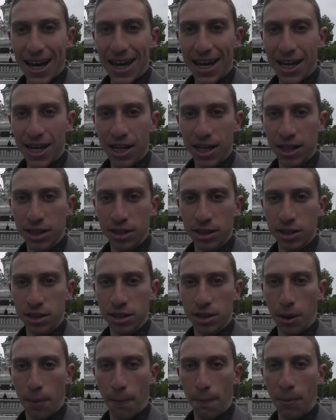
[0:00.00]

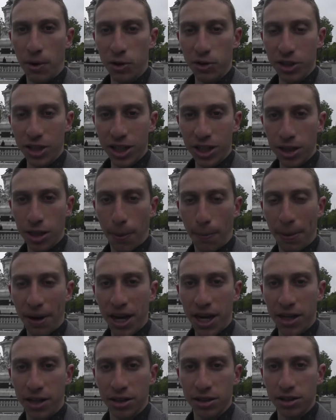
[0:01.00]
and Marine Le
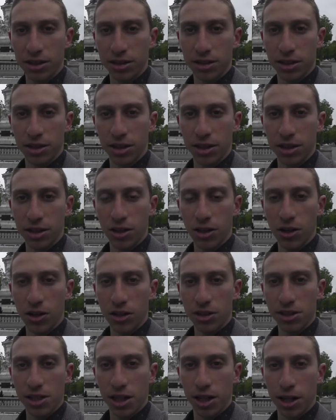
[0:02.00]
Pen, the
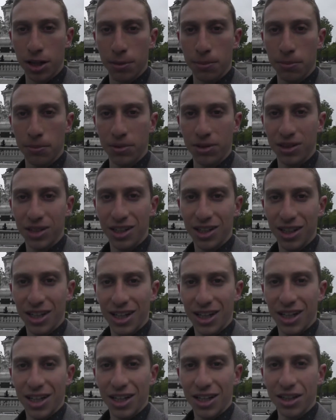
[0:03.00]
longtime
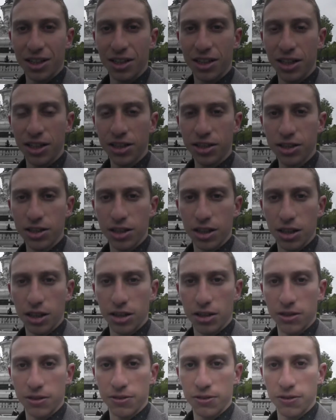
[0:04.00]
leader
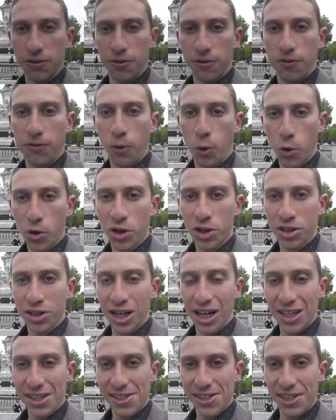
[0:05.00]
of Four
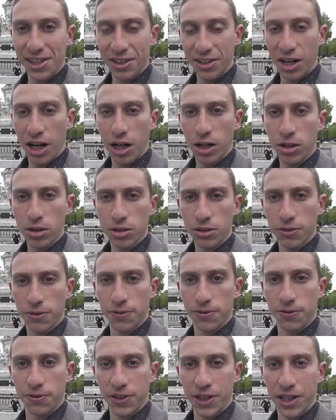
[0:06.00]
National,
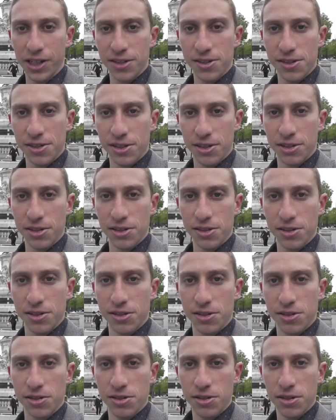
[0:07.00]

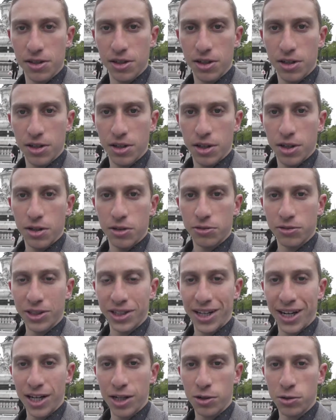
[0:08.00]
France's
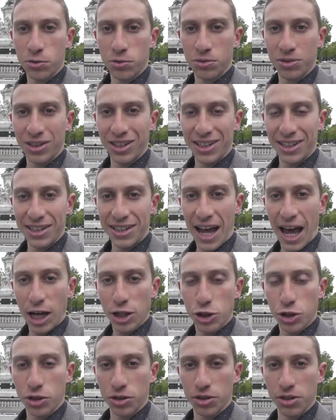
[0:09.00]
renowned
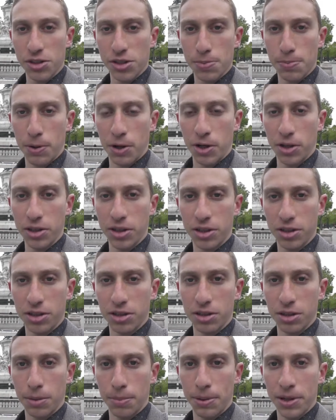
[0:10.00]
nationalist party.
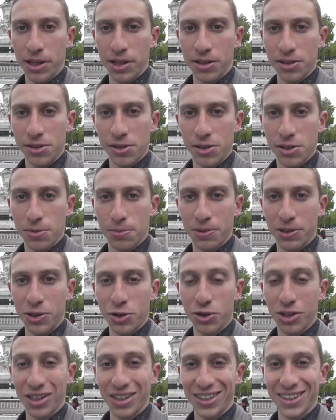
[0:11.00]
Le Pen has
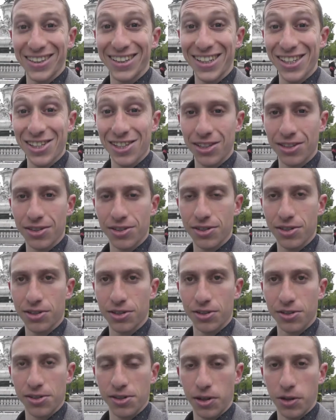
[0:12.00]
been trying to distance
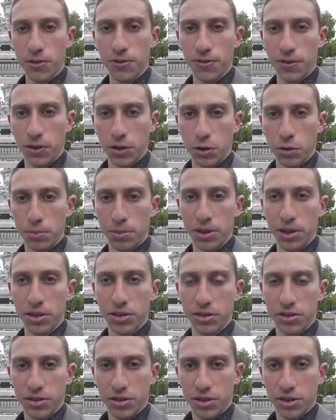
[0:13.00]
herself a little bit